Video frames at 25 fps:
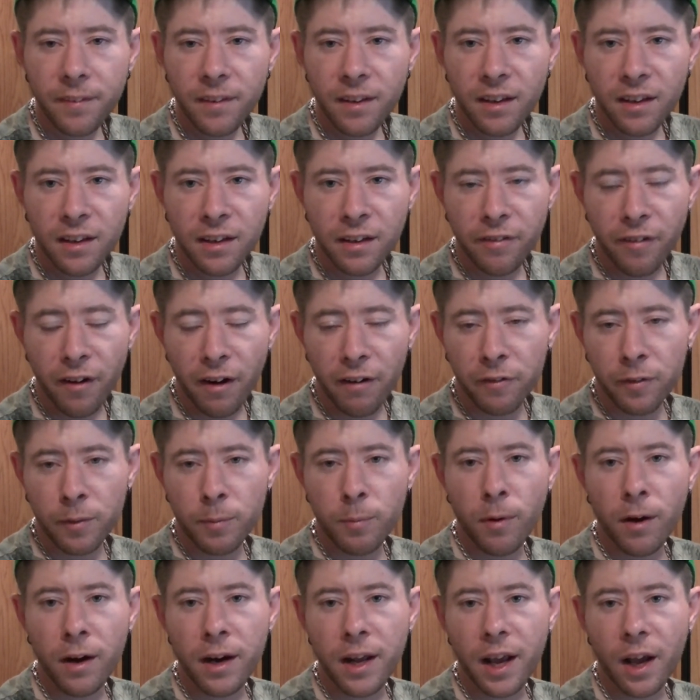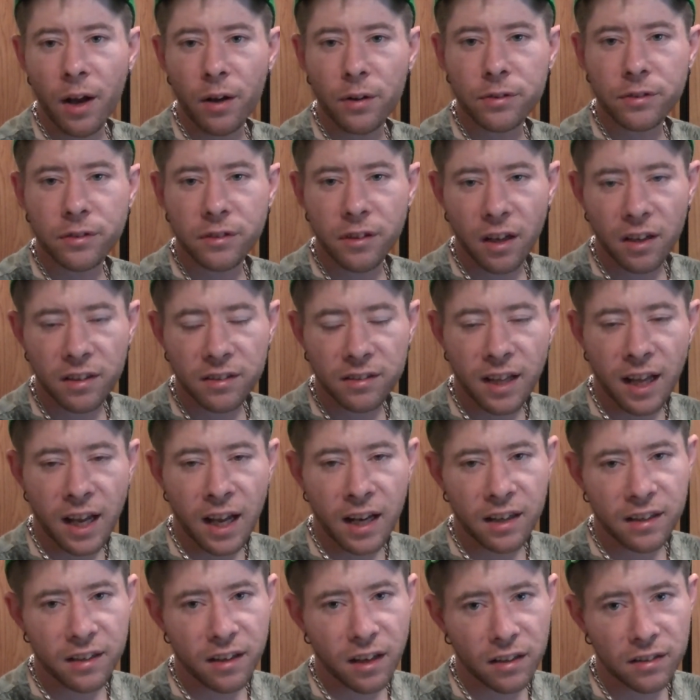And if everybody else does
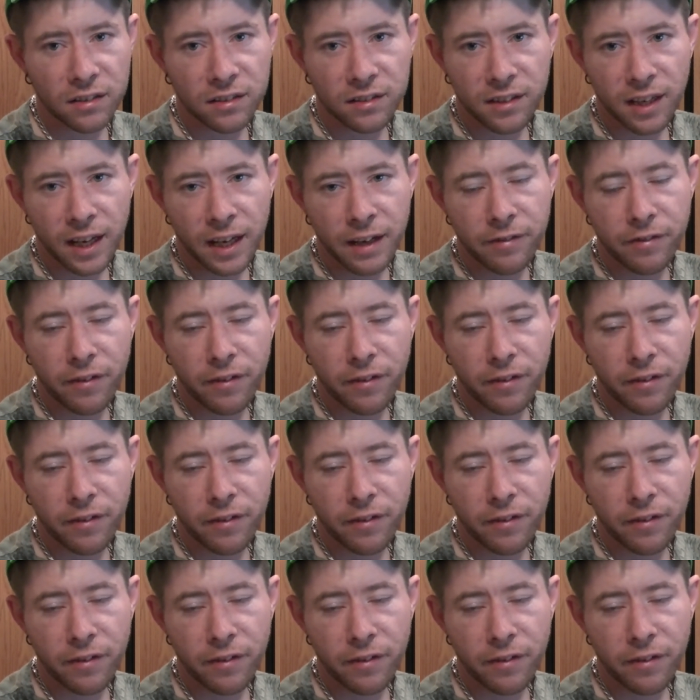that, it doesn't take